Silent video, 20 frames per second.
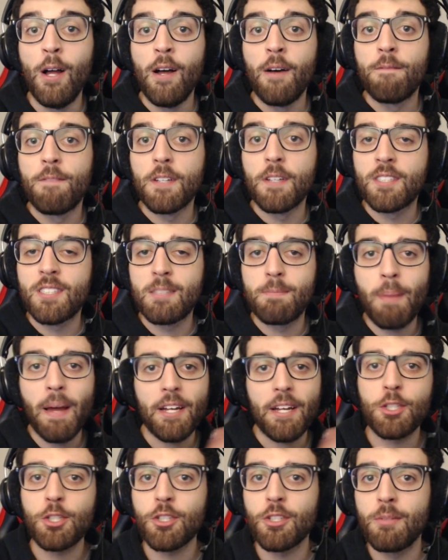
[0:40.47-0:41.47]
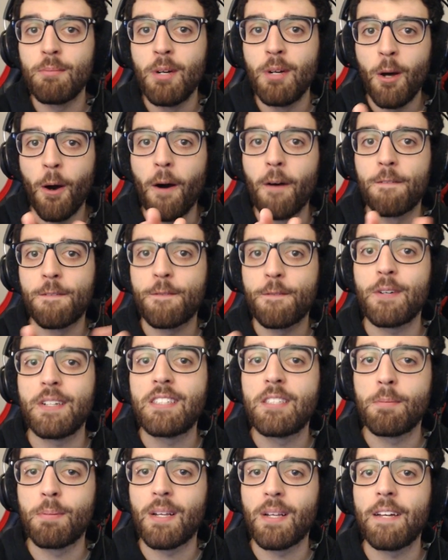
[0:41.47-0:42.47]
the spectrum of
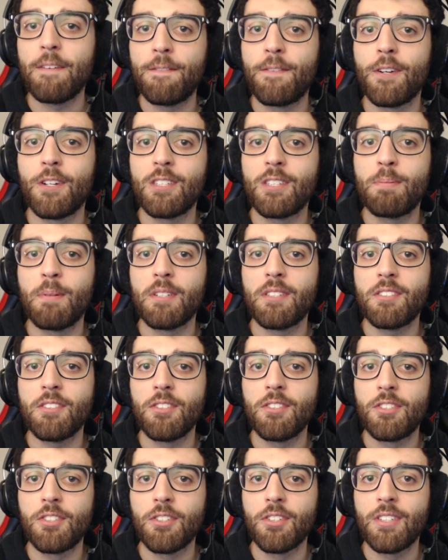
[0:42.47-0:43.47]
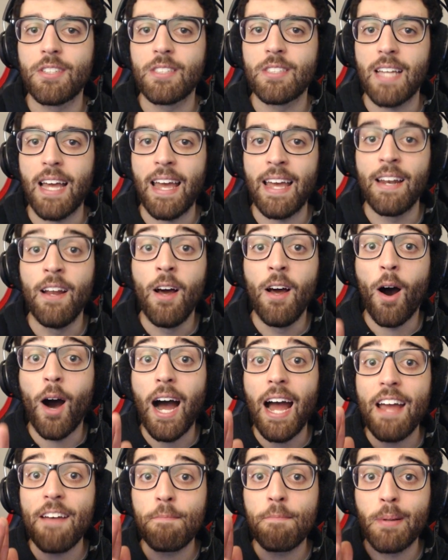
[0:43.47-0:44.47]
free-to-play first-person shooters, and
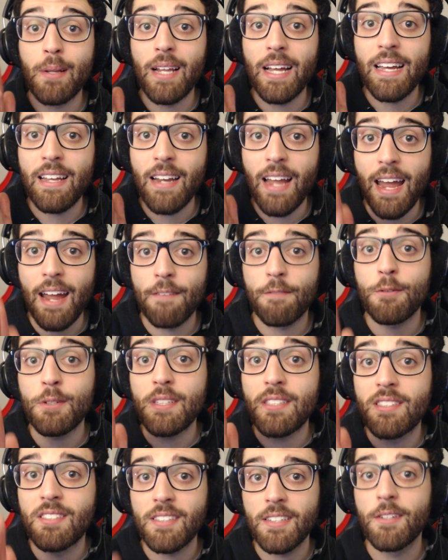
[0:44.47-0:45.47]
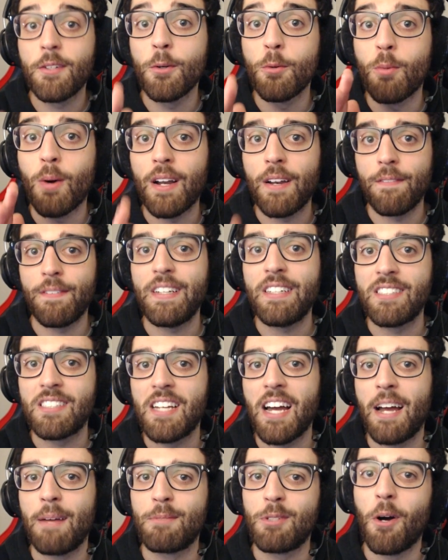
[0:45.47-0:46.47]
I have played every single one of these
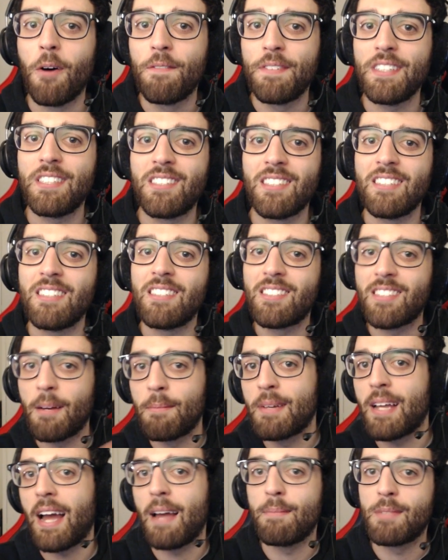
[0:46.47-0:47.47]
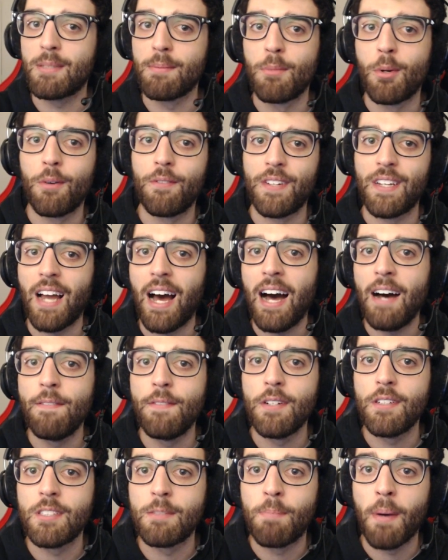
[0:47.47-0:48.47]
games. Obviously, some games are more than
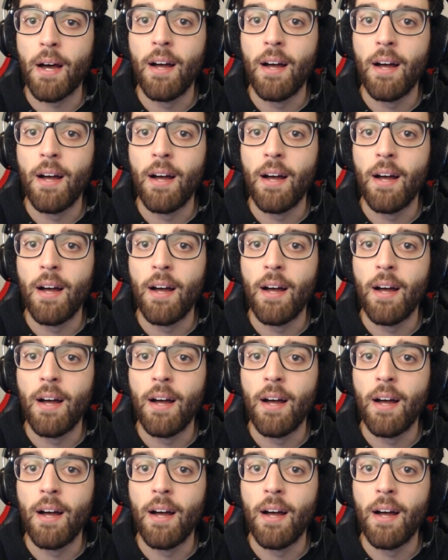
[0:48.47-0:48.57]
others, but